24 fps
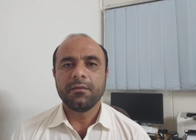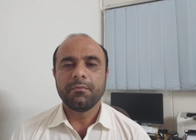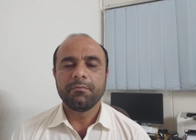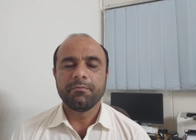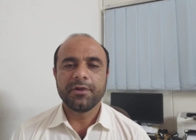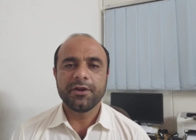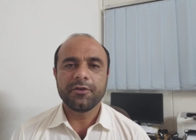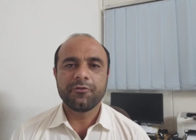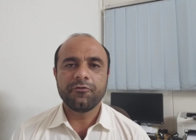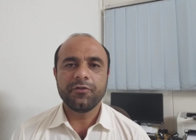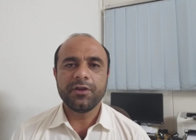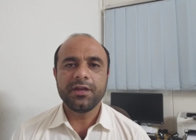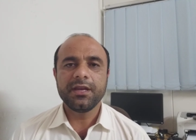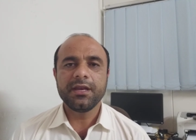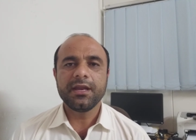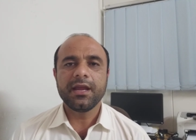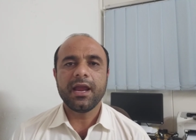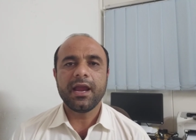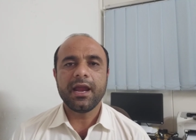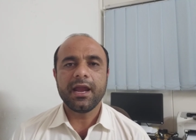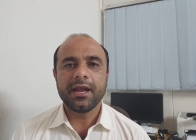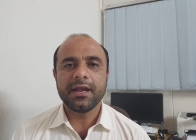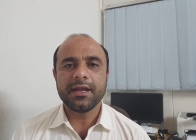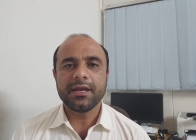
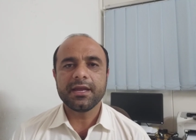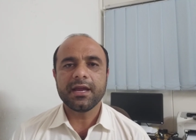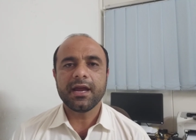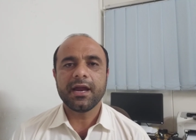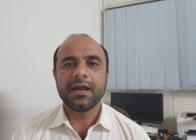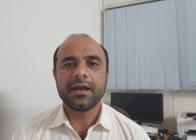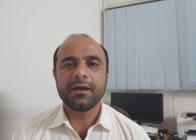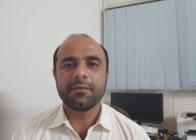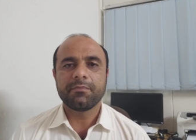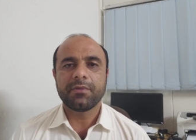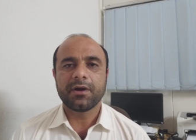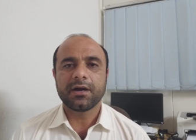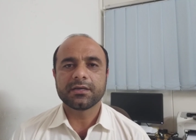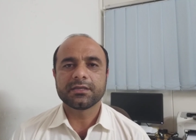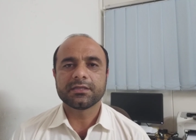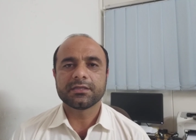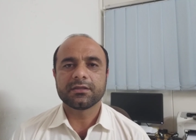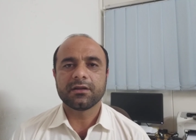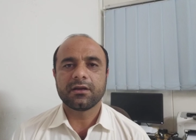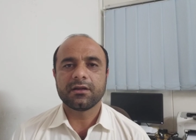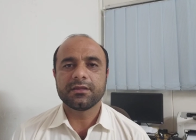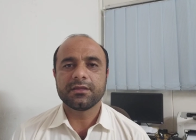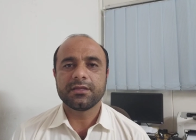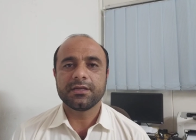between India and
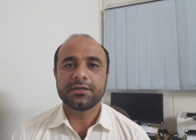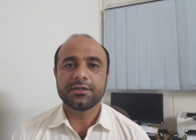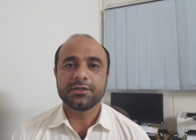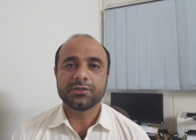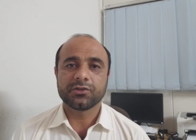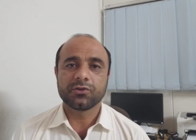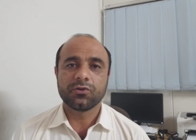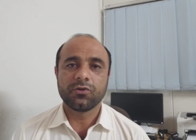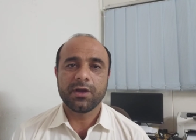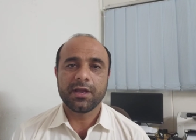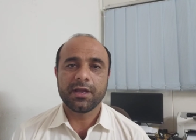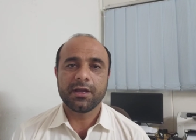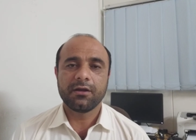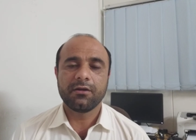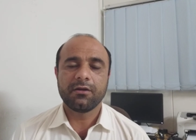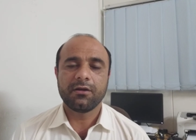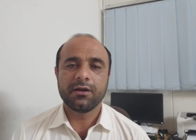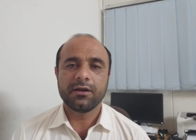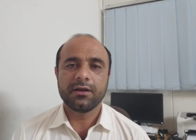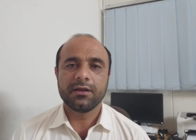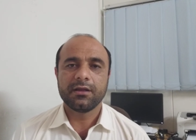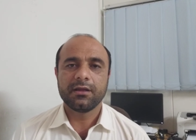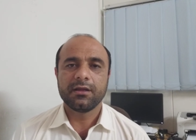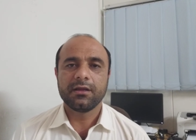Pakistan that is going
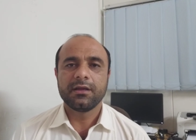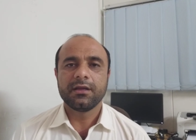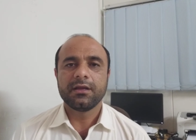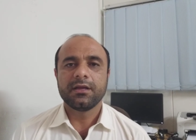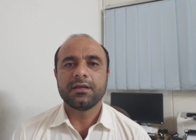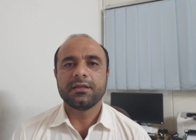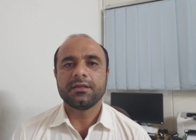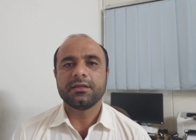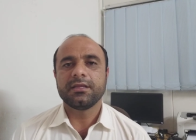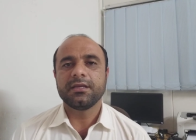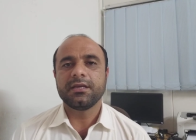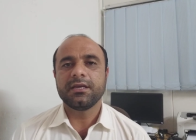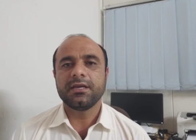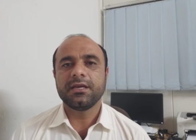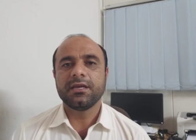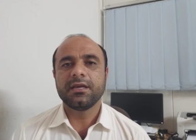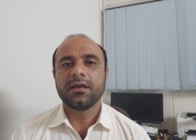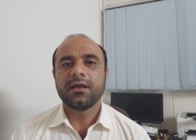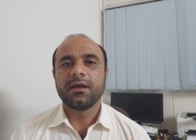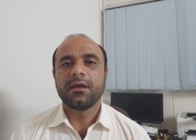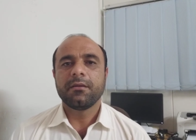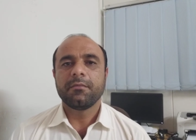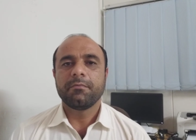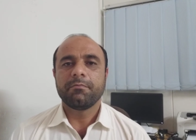on,
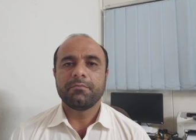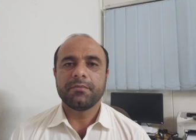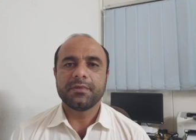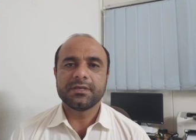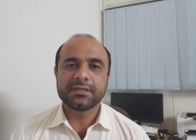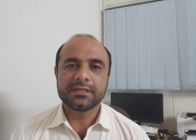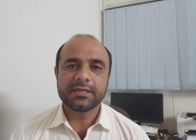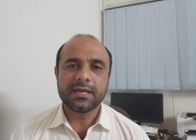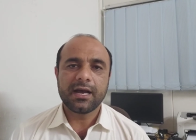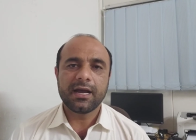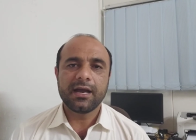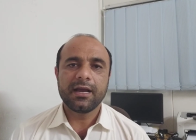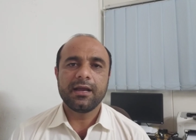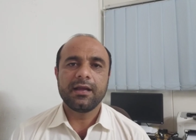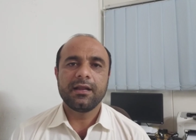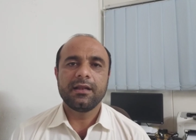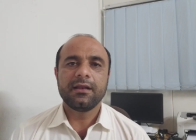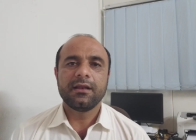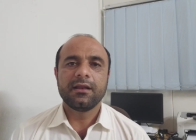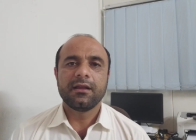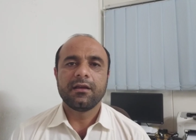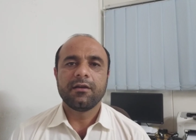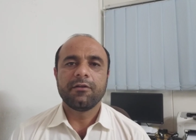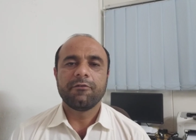the
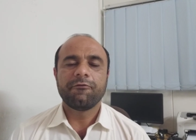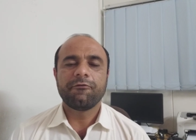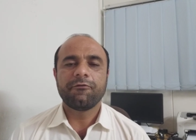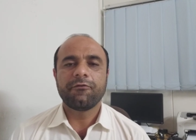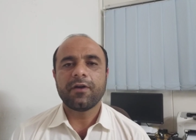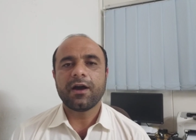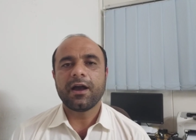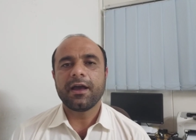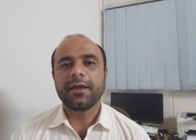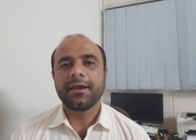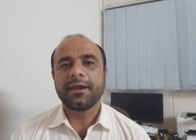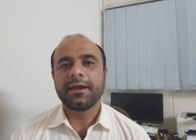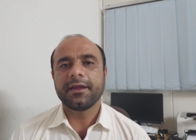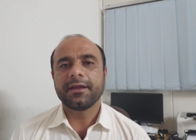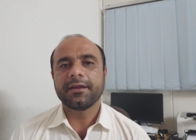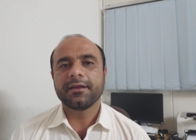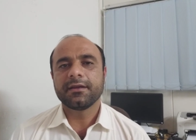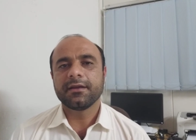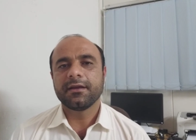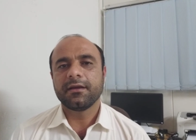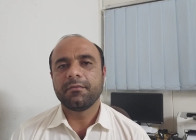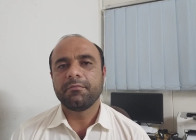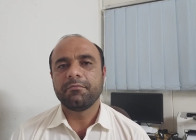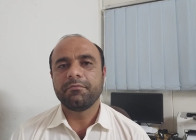missile
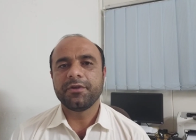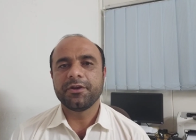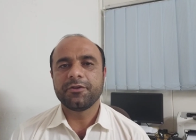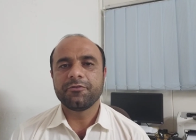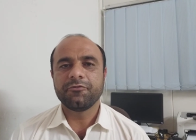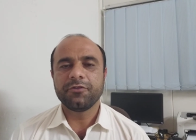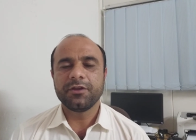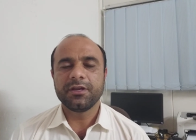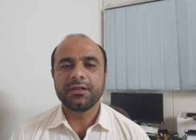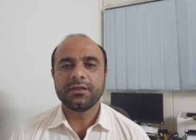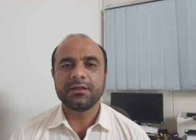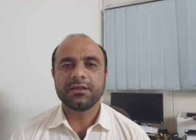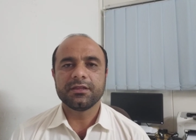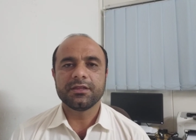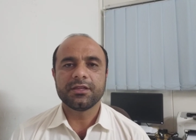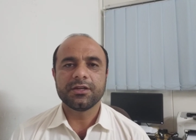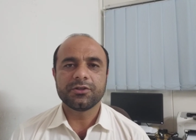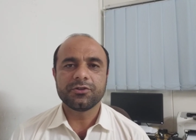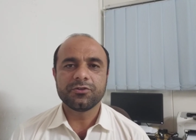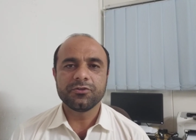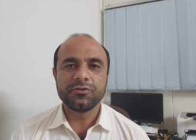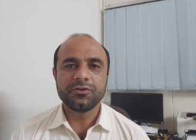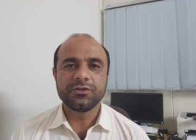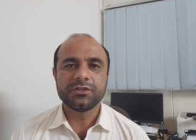firing between the
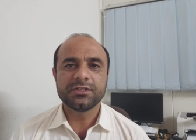two